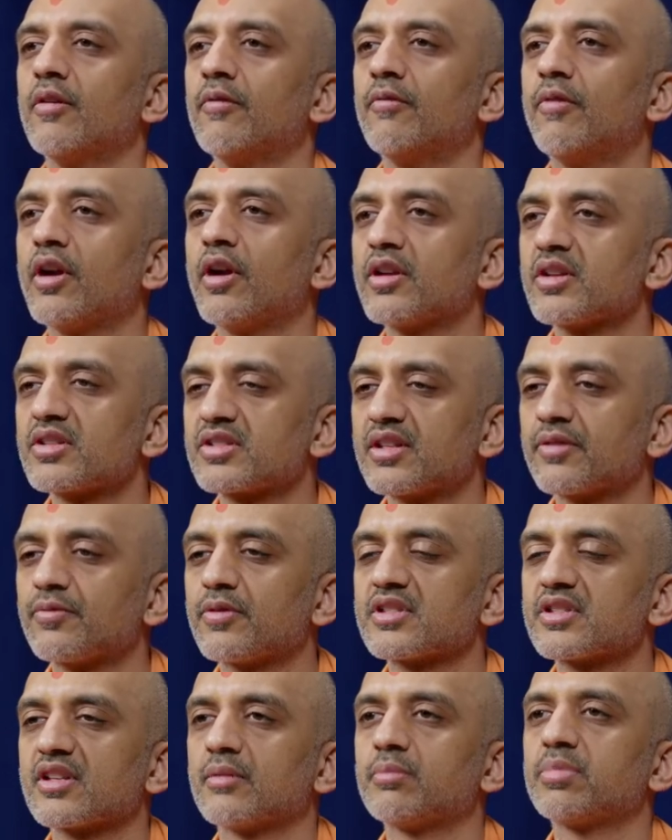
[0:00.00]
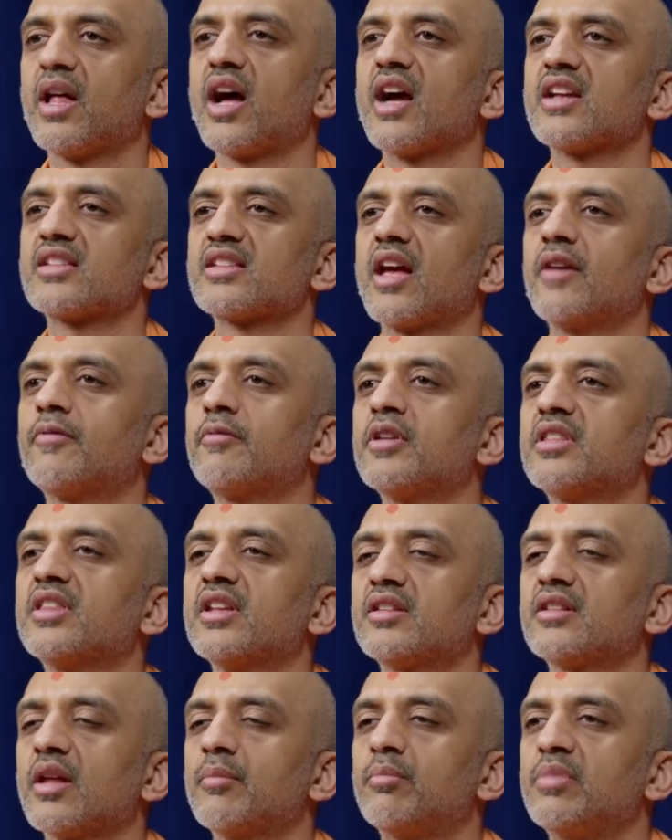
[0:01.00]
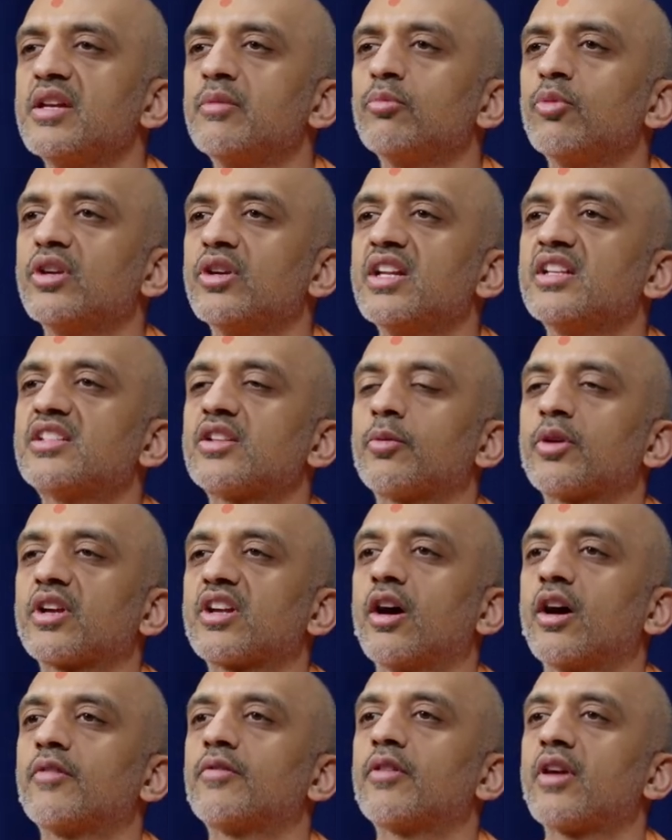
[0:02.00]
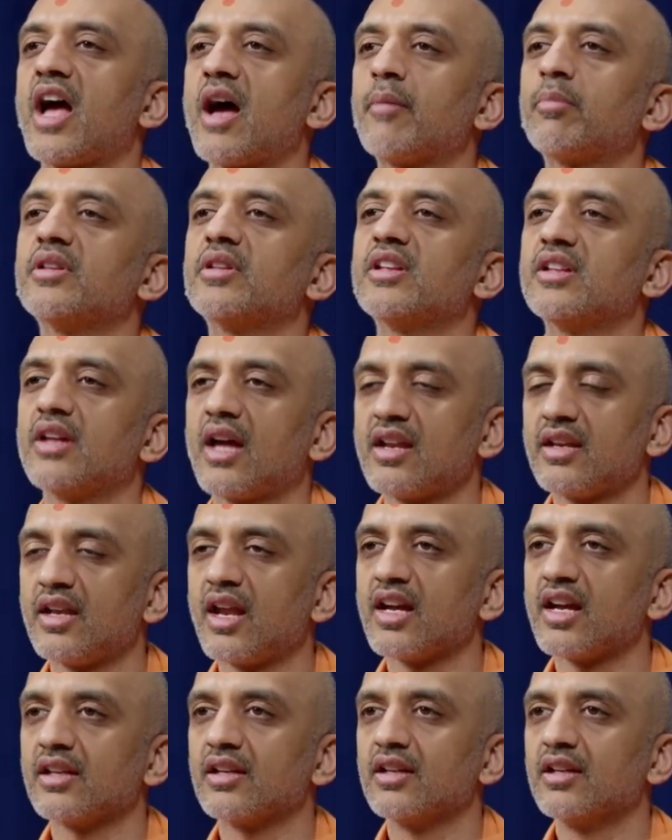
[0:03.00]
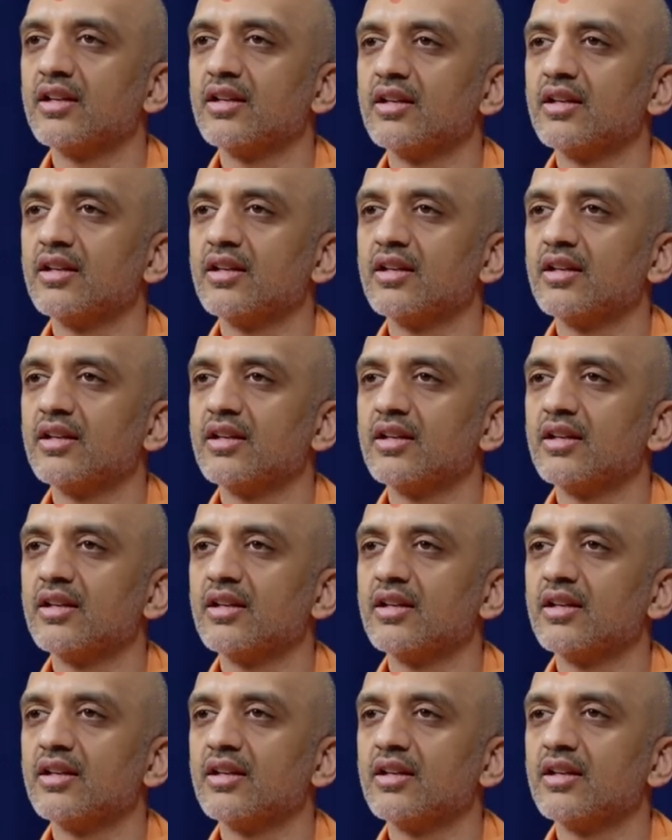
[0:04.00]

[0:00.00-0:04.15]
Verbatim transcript: various different supplies, everything that Bhim would need to recover happily at night.